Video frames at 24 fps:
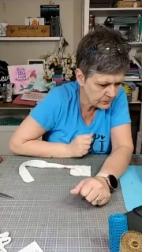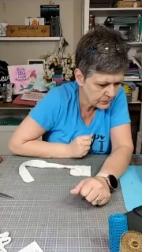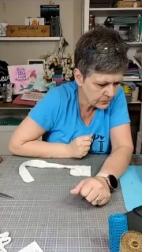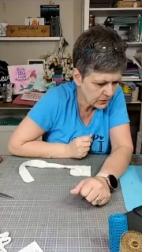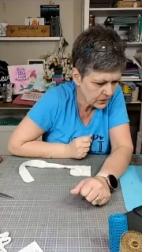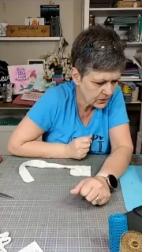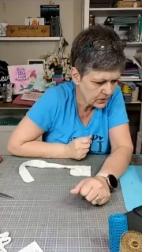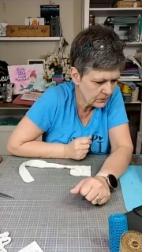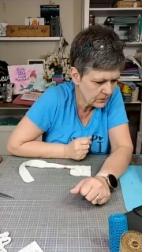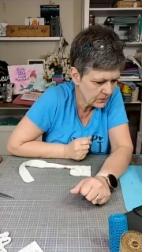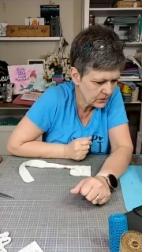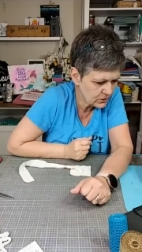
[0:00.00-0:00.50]

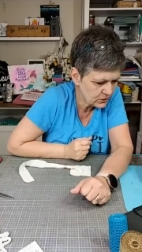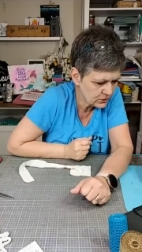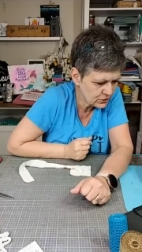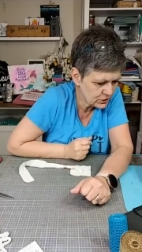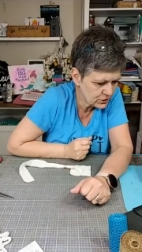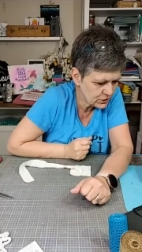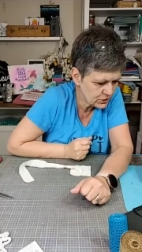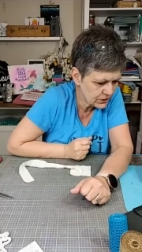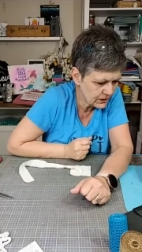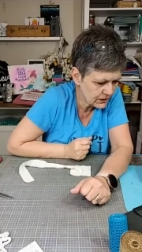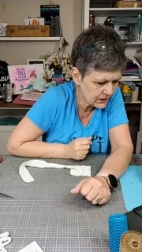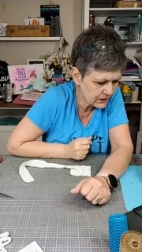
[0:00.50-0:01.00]
Thought I better
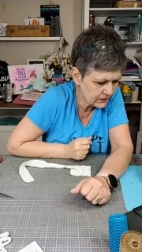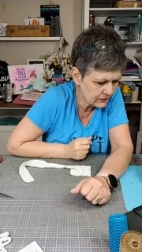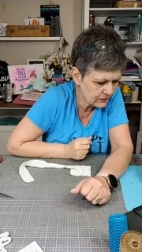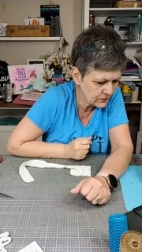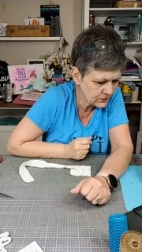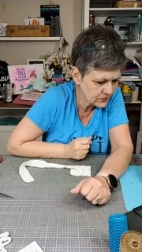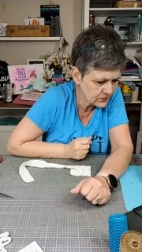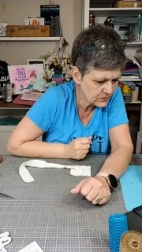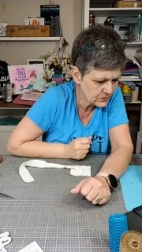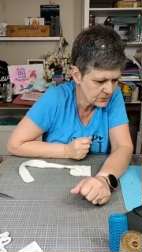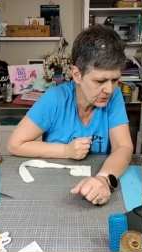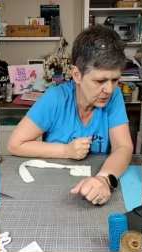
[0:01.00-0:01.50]
check
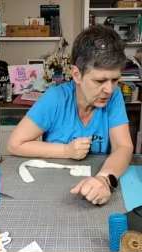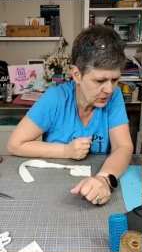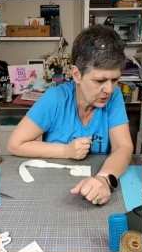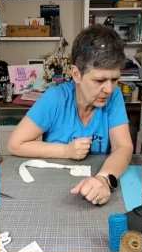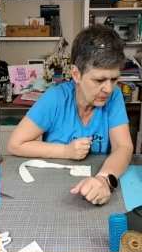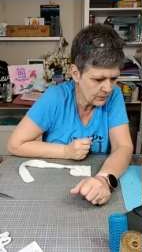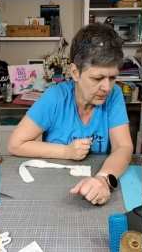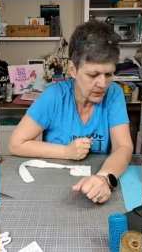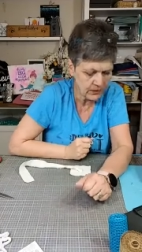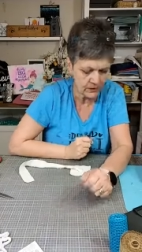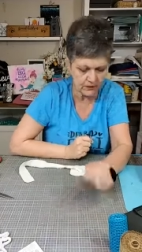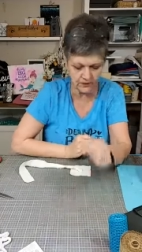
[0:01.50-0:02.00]
for some
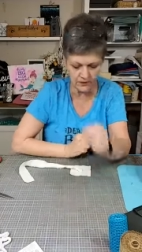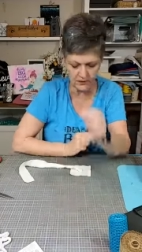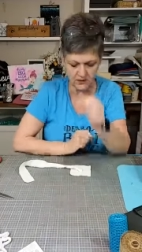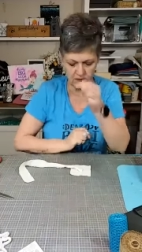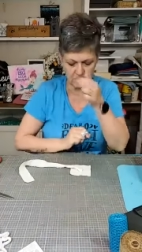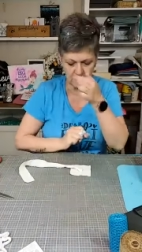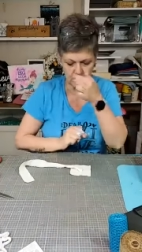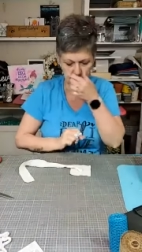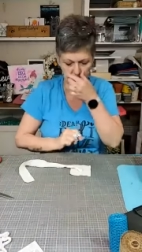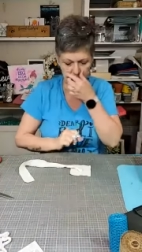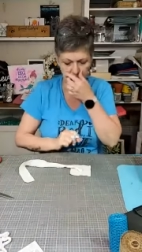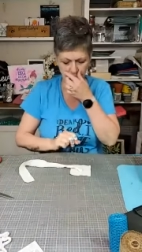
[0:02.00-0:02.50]
comments.
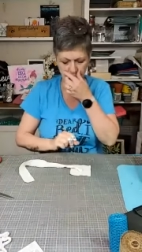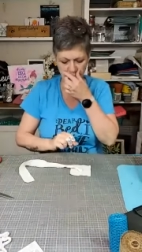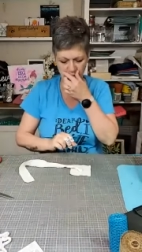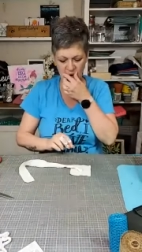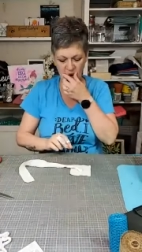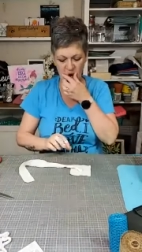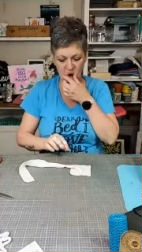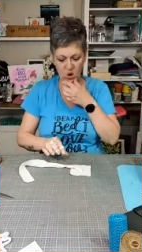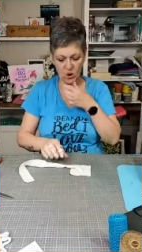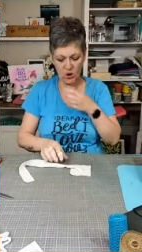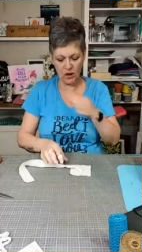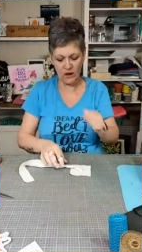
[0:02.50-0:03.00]

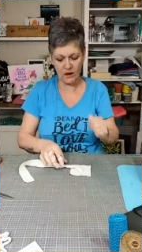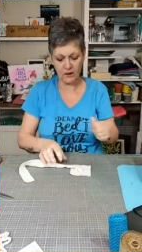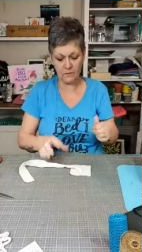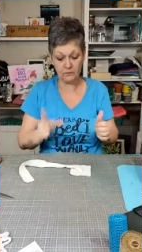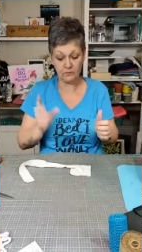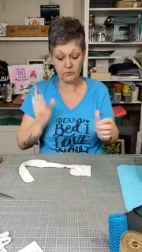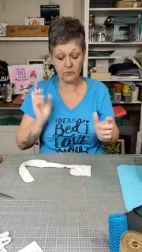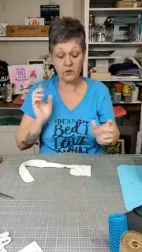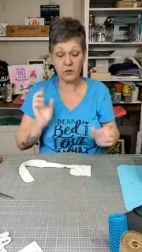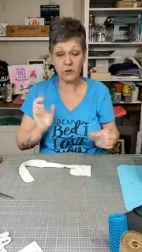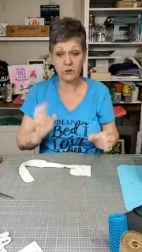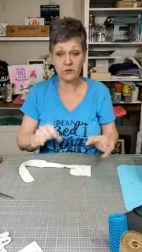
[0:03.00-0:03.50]
Okay,
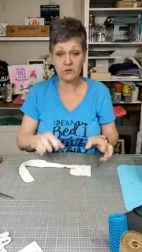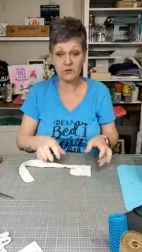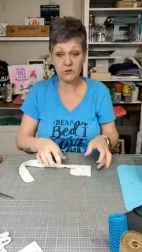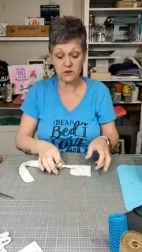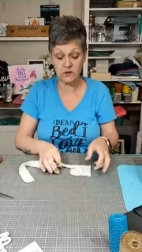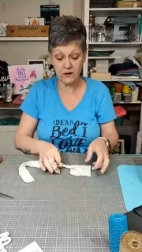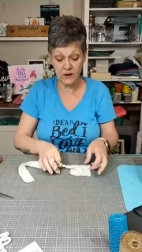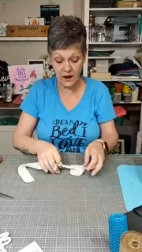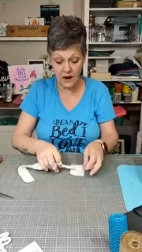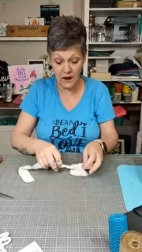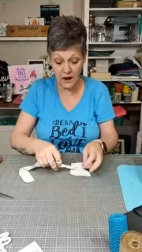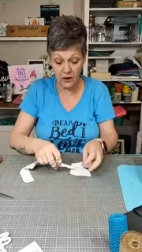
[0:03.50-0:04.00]
so
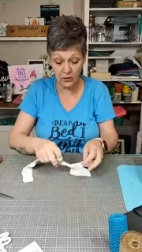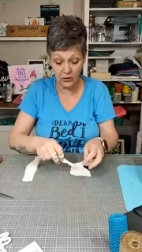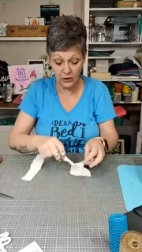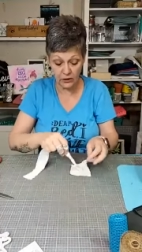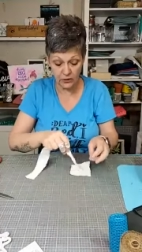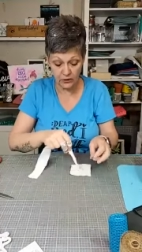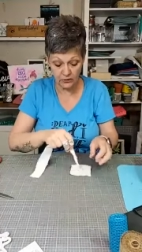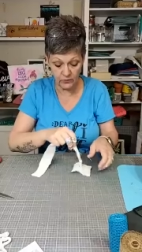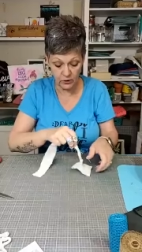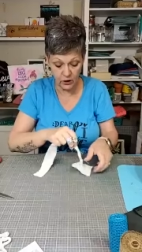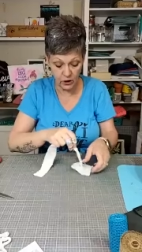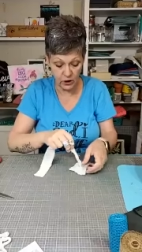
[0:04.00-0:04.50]
now that
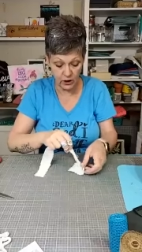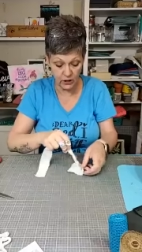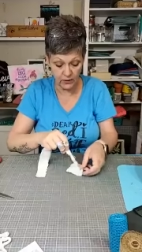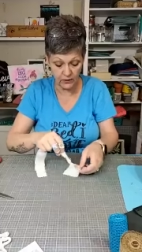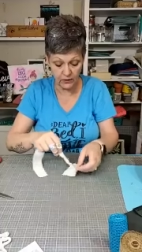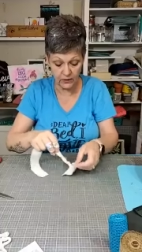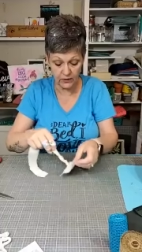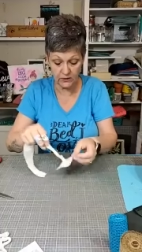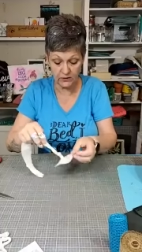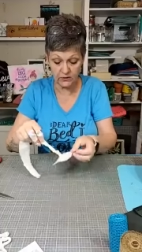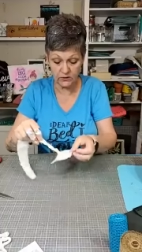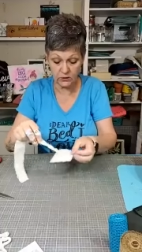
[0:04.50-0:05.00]
you've got
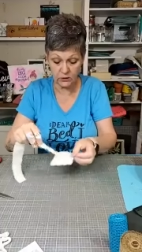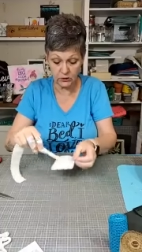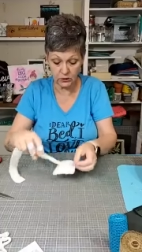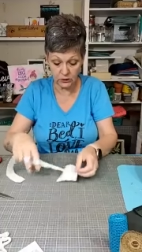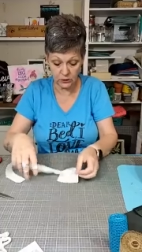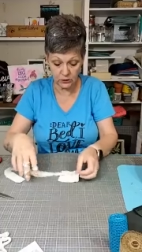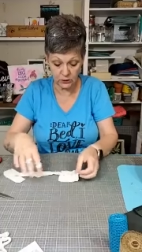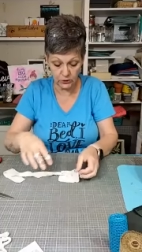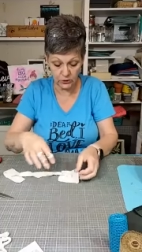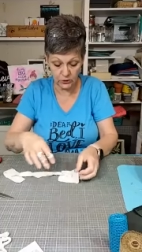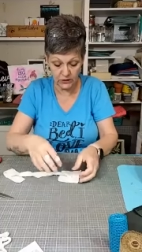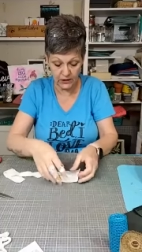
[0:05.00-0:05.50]
this
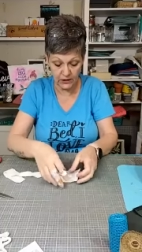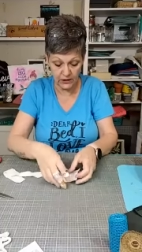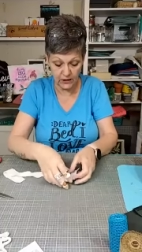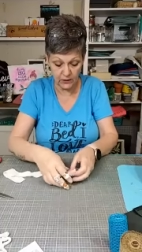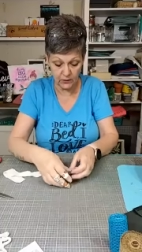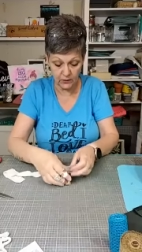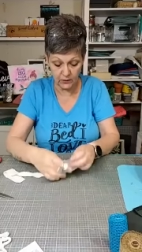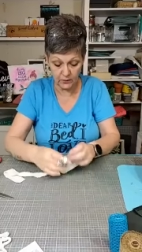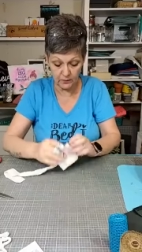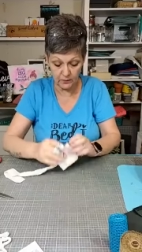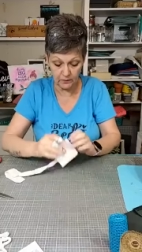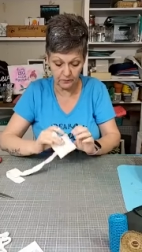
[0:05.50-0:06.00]
glued
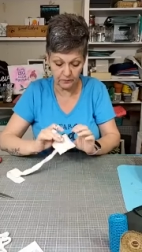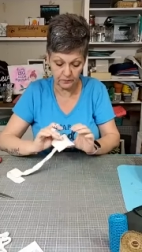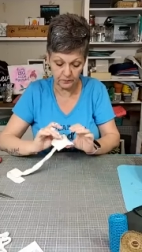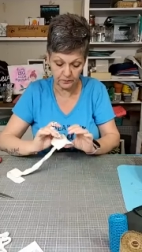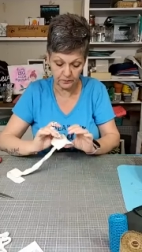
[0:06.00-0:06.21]
down,